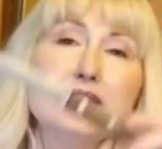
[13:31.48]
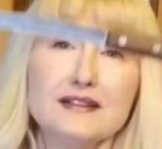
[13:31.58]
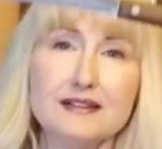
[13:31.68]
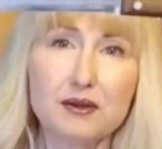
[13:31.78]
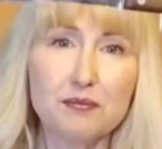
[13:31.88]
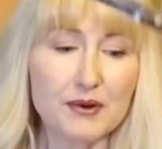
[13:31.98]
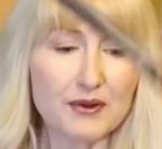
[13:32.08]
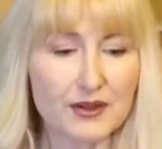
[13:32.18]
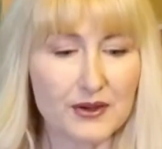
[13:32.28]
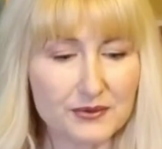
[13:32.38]
These are
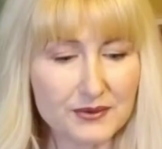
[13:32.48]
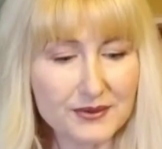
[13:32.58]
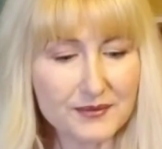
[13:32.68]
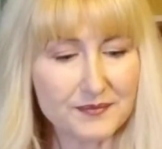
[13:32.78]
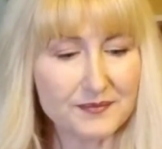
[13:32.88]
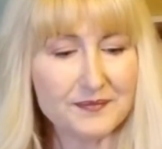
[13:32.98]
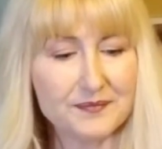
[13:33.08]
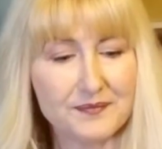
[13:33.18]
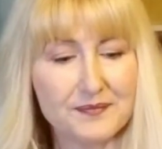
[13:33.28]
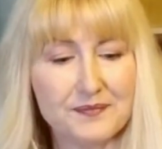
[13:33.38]
bolos.
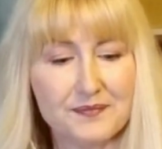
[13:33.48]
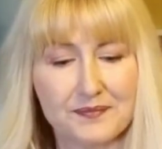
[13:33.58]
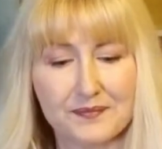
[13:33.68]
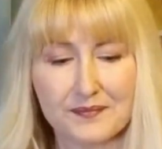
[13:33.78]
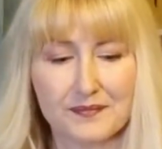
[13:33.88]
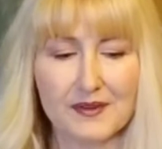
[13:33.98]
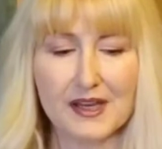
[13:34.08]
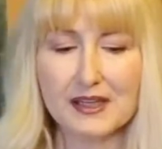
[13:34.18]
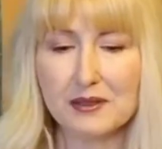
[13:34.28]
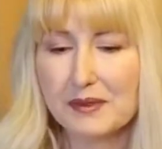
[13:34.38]

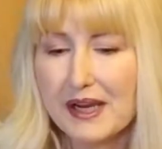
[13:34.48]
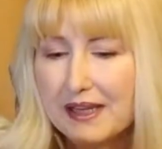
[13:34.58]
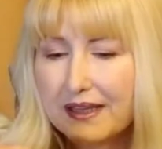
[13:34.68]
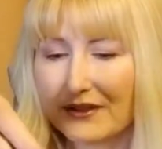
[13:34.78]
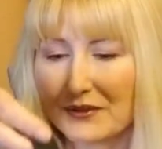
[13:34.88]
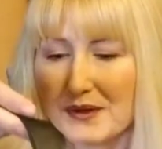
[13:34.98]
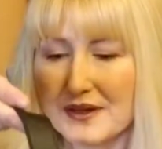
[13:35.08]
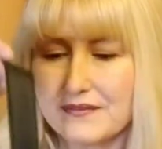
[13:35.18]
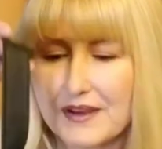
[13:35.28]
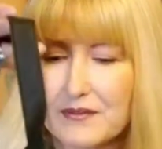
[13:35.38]
I could probably get
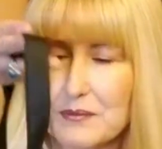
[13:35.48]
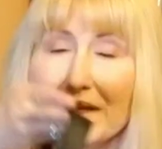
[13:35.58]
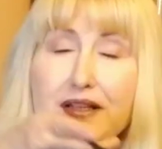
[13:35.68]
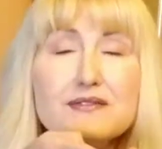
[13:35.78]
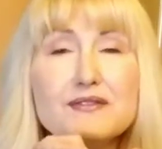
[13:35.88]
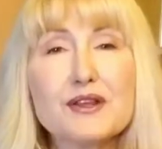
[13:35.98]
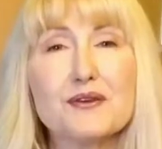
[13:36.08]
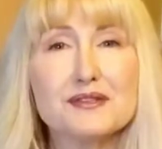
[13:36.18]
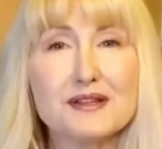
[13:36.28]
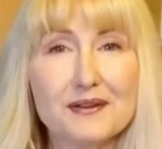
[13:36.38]
25 a piece for
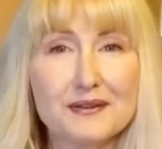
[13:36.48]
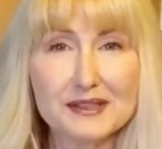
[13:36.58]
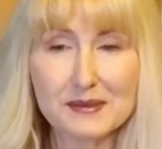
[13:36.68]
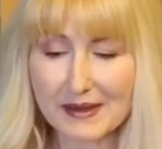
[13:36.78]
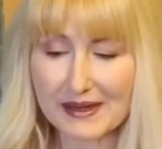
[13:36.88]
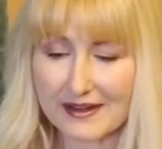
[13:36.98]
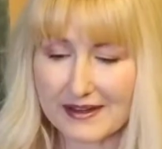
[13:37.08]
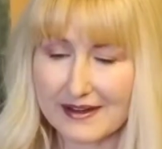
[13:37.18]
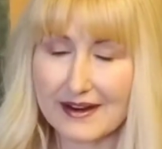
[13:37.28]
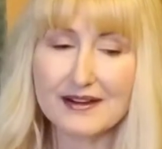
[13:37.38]
those and I only spent
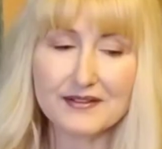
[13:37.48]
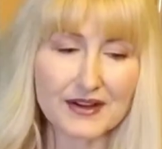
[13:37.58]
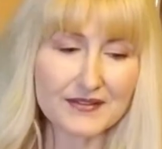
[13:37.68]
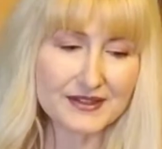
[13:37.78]
95